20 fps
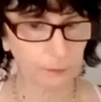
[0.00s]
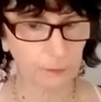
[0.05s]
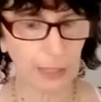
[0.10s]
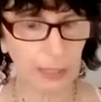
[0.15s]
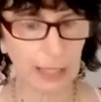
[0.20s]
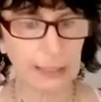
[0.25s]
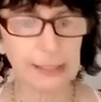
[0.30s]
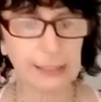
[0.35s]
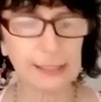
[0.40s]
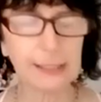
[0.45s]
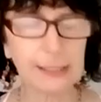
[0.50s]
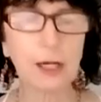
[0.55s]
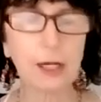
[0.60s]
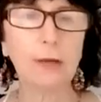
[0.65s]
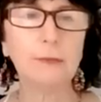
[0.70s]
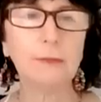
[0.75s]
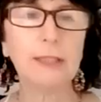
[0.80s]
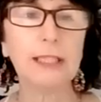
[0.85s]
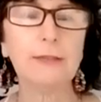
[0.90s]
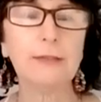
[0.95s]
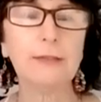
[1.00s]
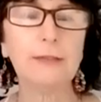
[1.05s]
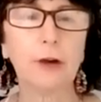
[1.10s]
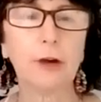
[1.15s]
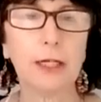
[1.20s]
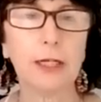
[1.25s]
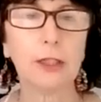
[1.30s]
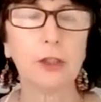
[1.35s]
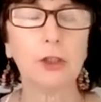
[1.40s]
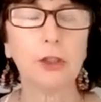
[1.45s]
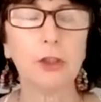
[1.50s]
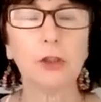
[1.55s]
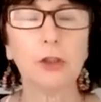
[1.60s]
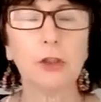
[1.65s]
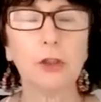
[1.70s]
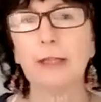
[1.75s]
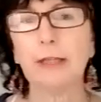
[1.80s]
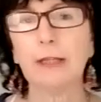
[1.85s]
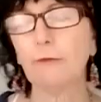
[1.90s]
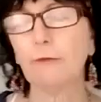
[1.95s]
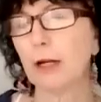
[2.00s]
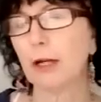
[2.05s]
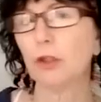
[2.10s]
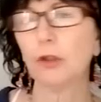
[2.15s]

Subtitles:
And it's time to give gratitude. Give gratitude